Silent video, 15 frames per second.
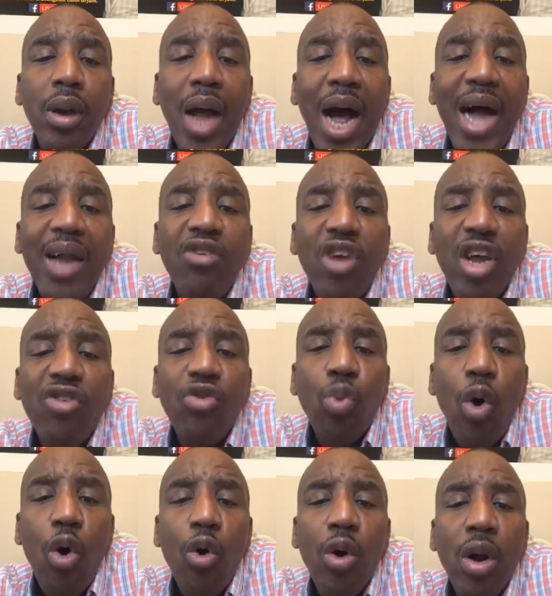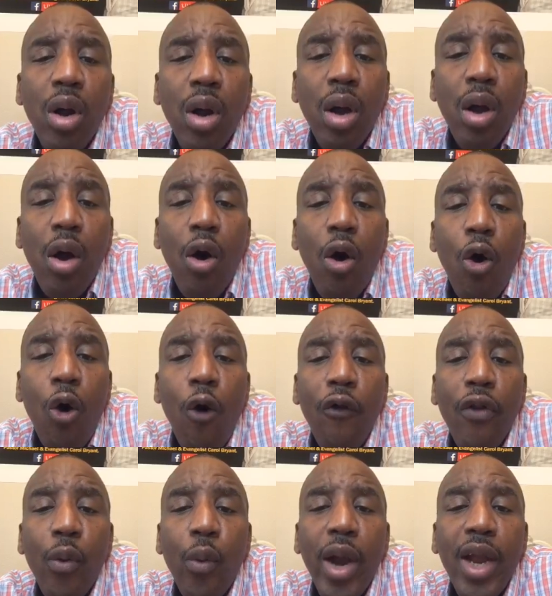I just woke all
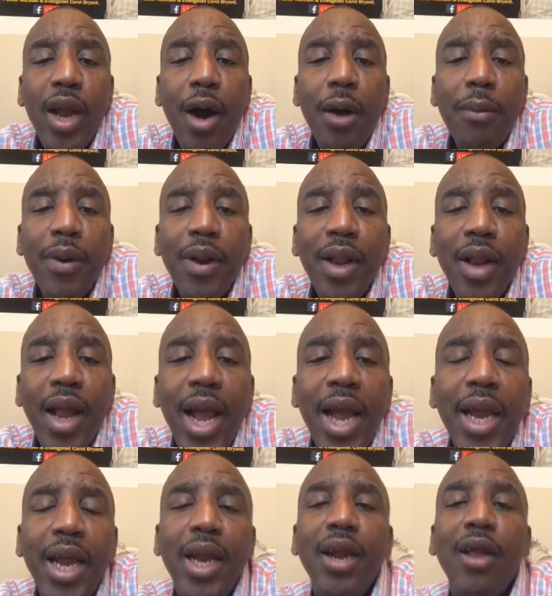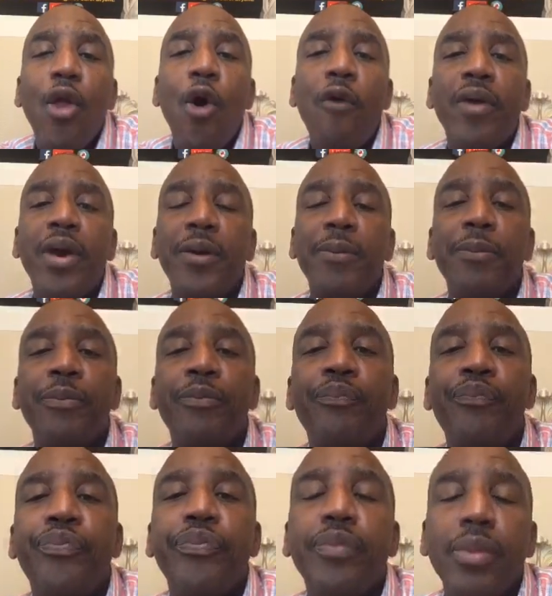the way up. Hey, Gloria."
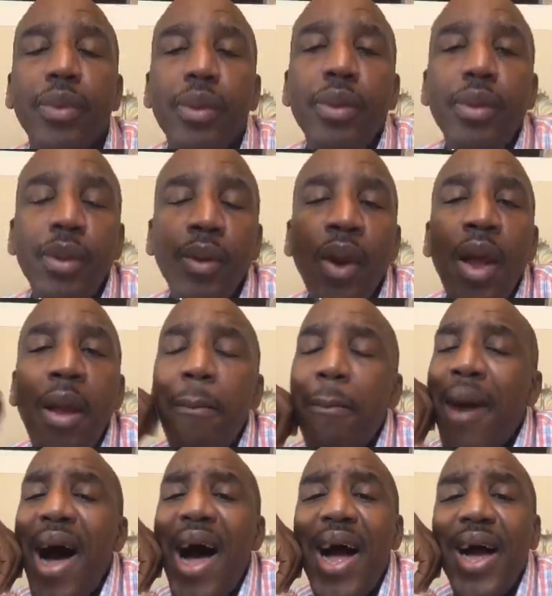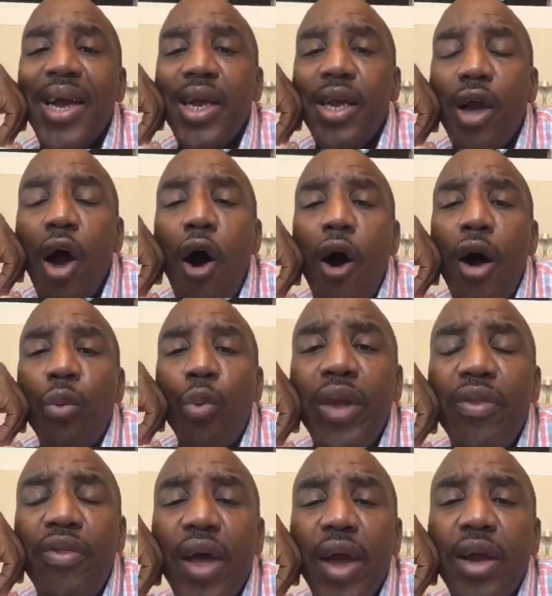My God,
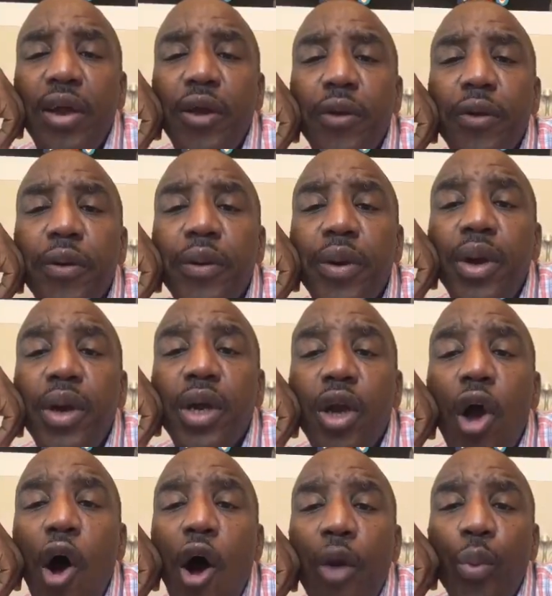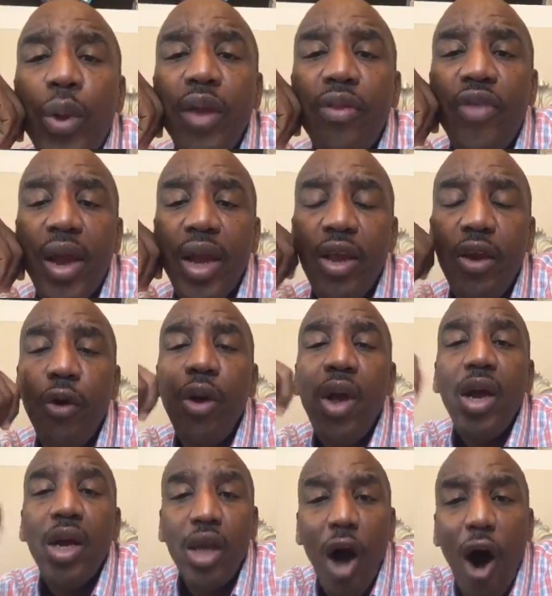thank you. God, we thank you.
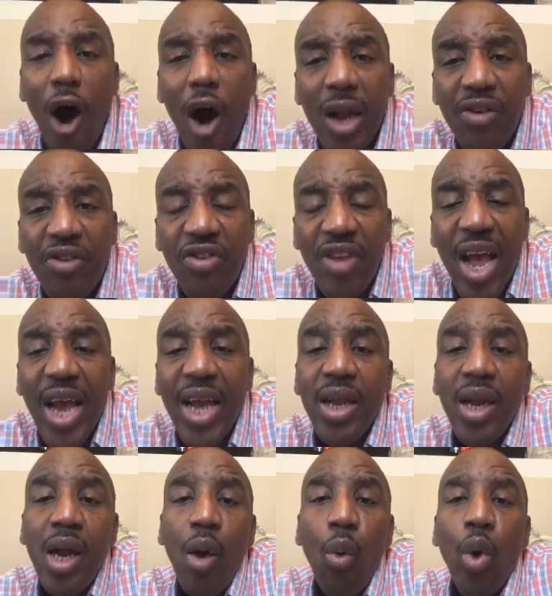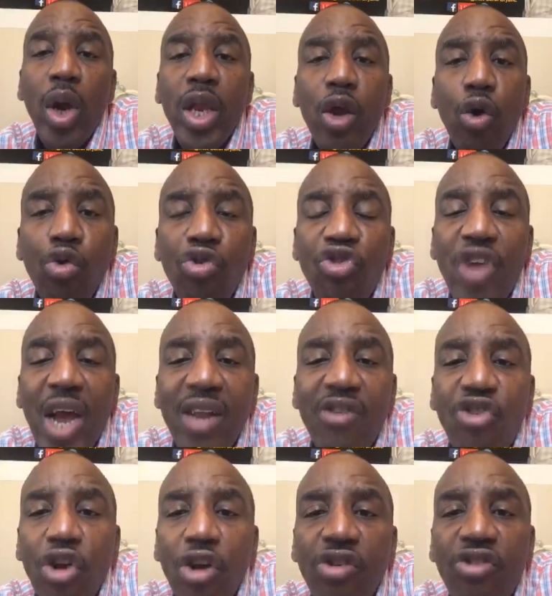God said, when you
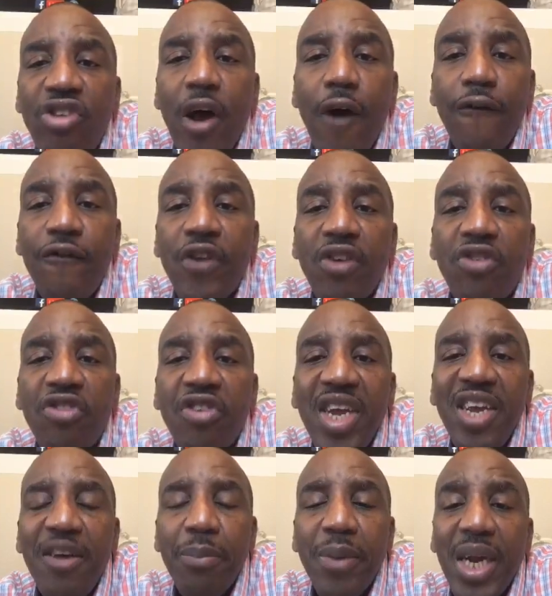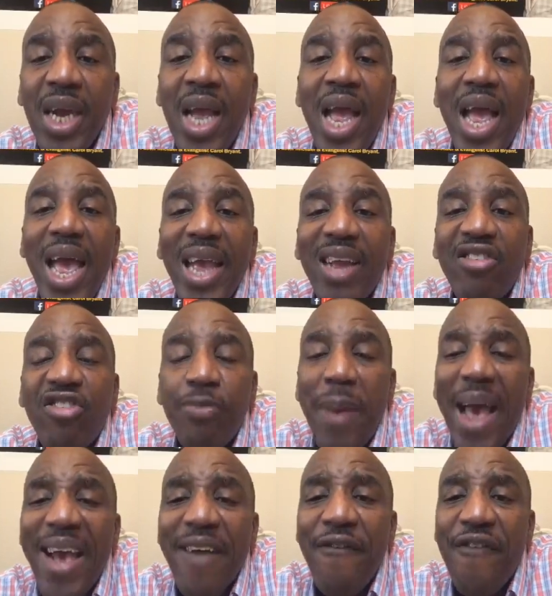set yourself to seek me,
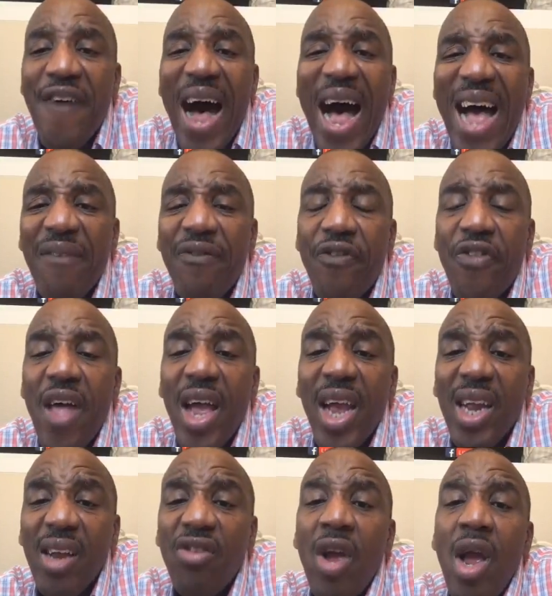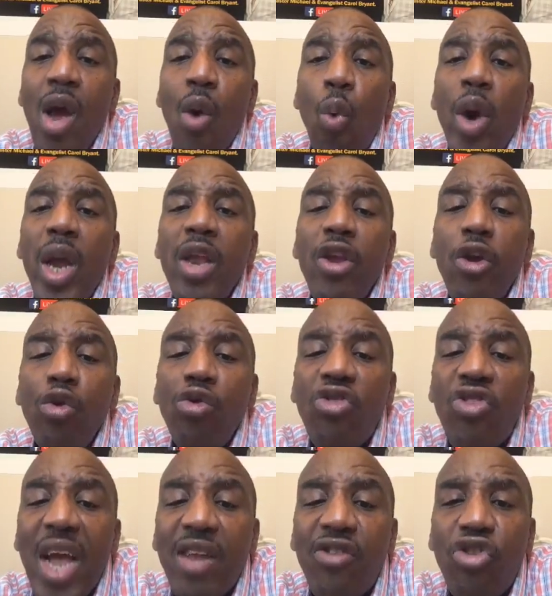expect five things. When you
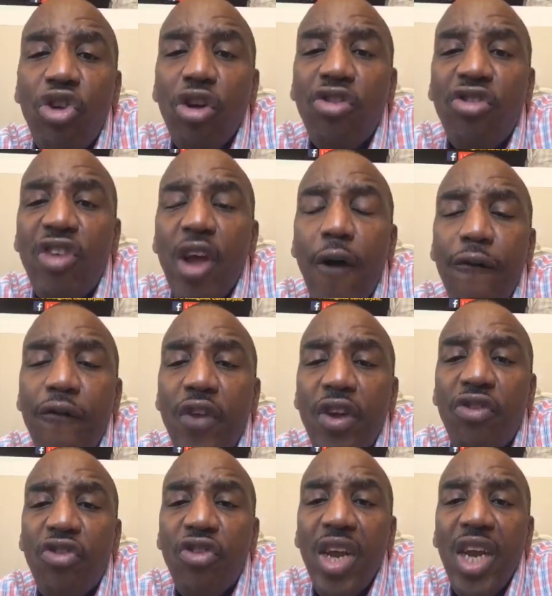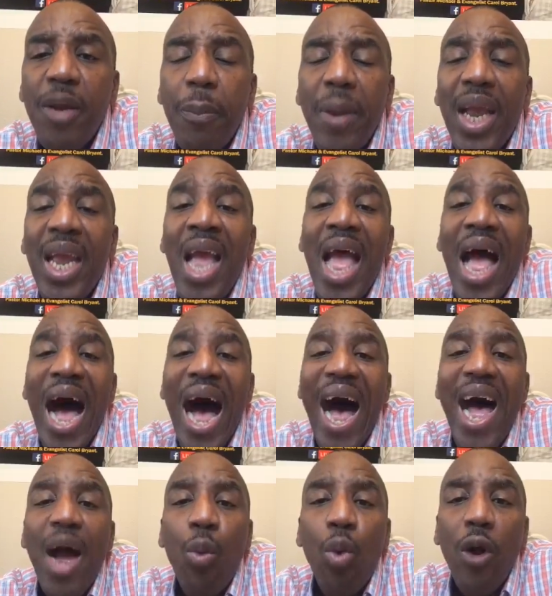set yourself to seek me,
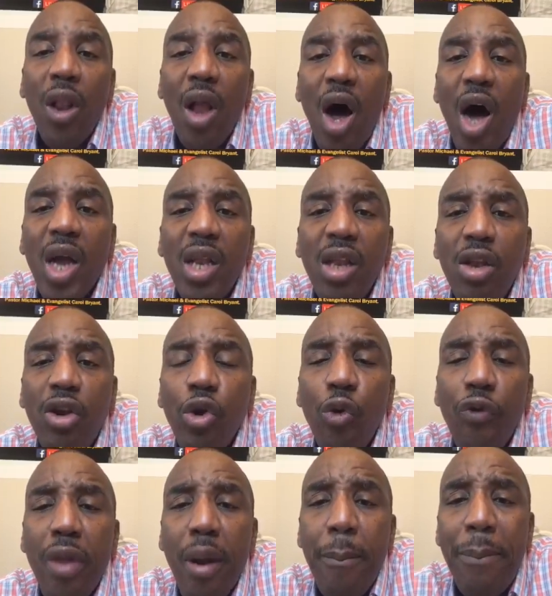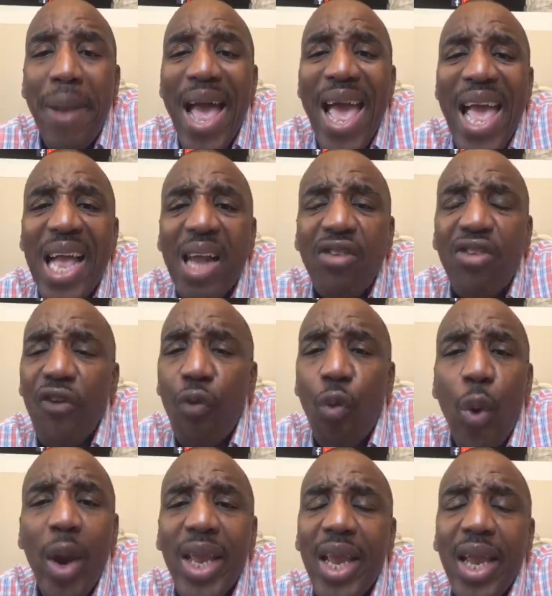I will undo the bands of
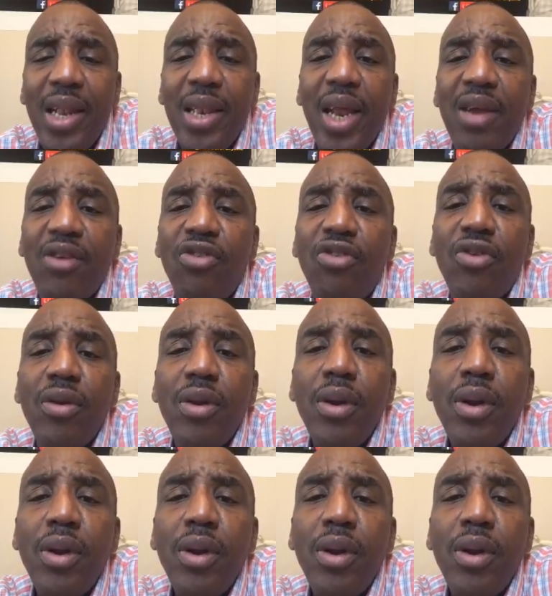wickedness.